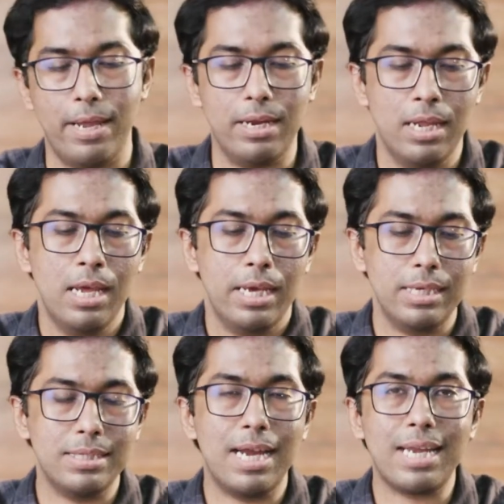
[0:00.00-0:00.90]
pen
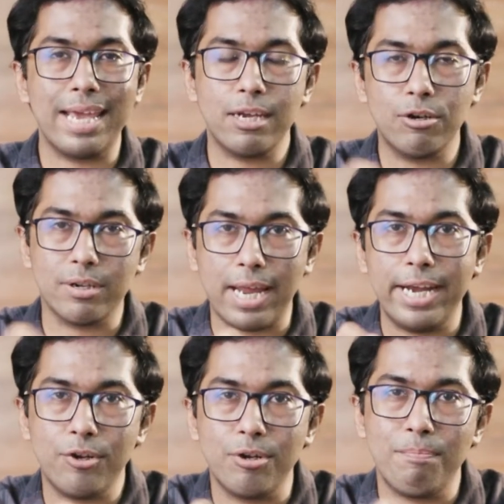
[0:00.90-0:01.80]
is that I cannot
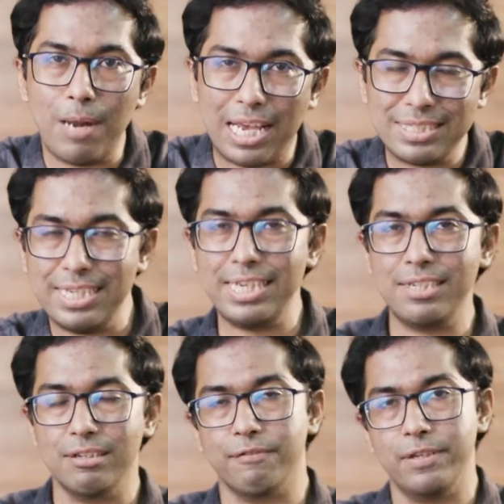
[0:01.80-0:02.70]
write on
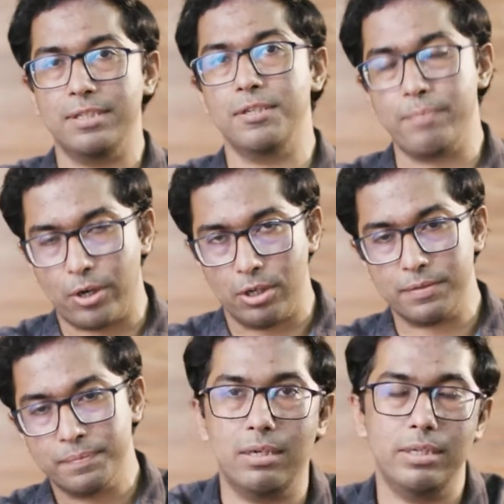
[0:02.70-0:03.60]
plasticky surfaces
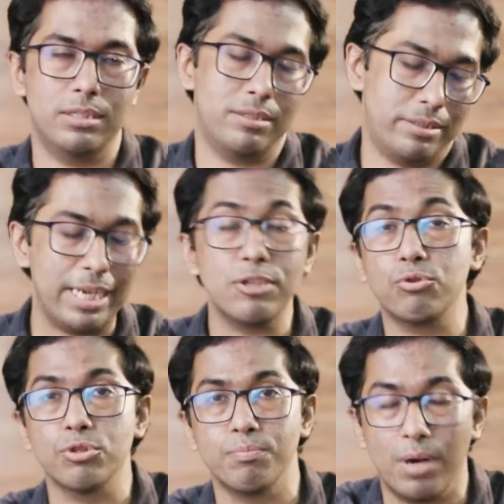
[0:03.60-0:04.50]
because it tends
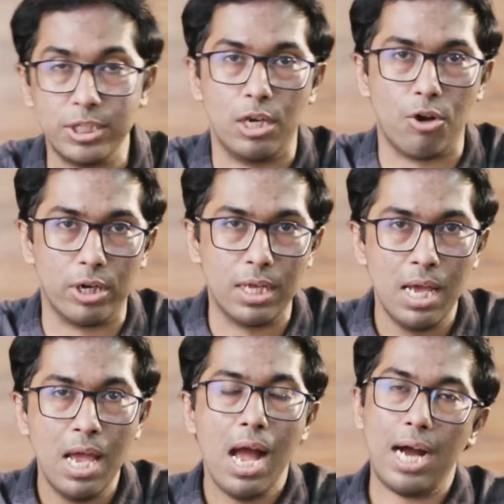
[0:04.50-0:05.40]
to smudge a lot.
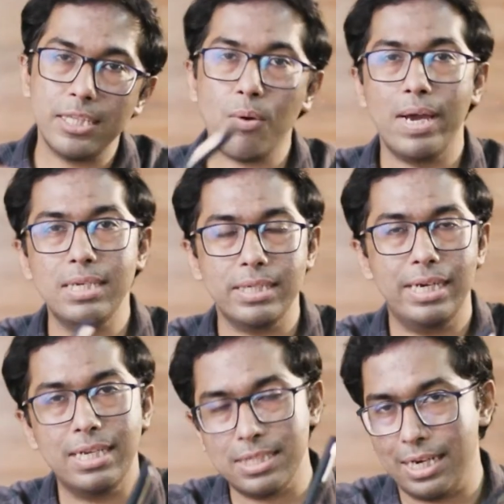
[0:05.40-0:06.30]
Otherwise,
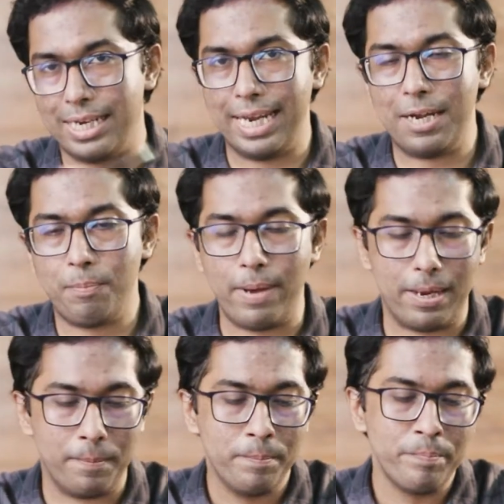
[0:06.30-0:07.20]
it is a great
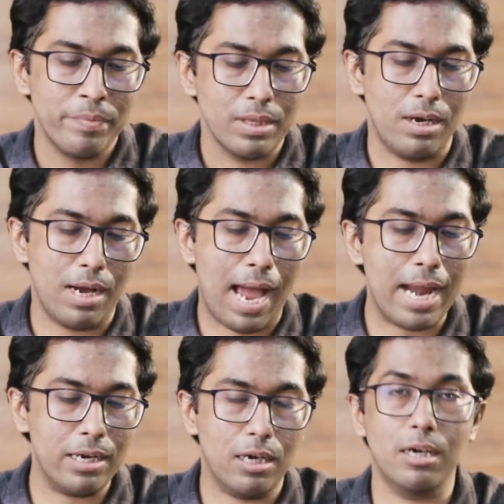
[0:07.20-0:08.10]
pen
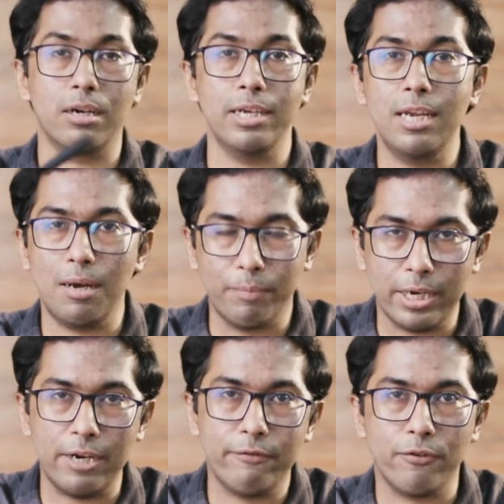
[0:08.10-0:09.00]
and a real
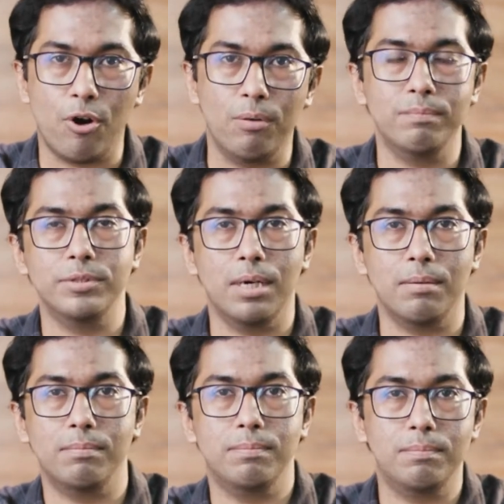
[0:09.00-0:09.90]
upgrade from
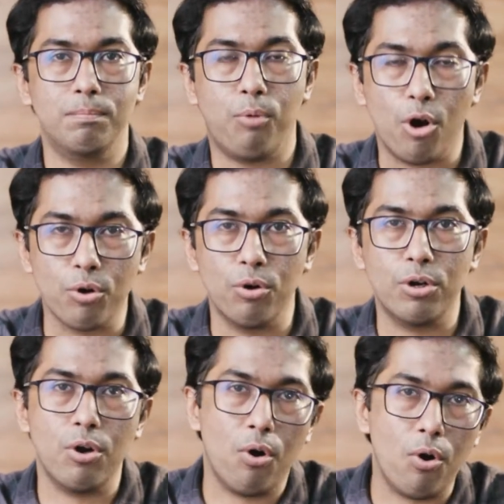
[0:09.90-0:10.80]
the
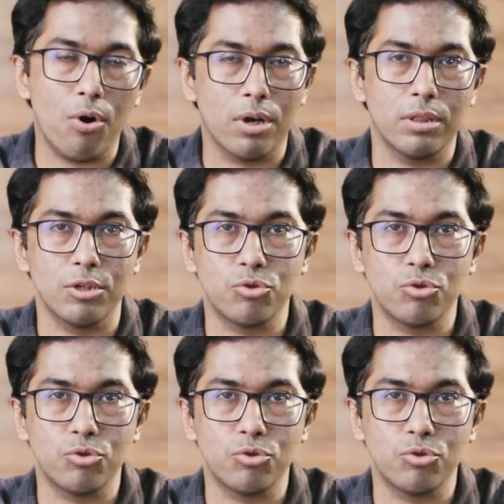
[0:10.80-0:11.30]
borrowed or the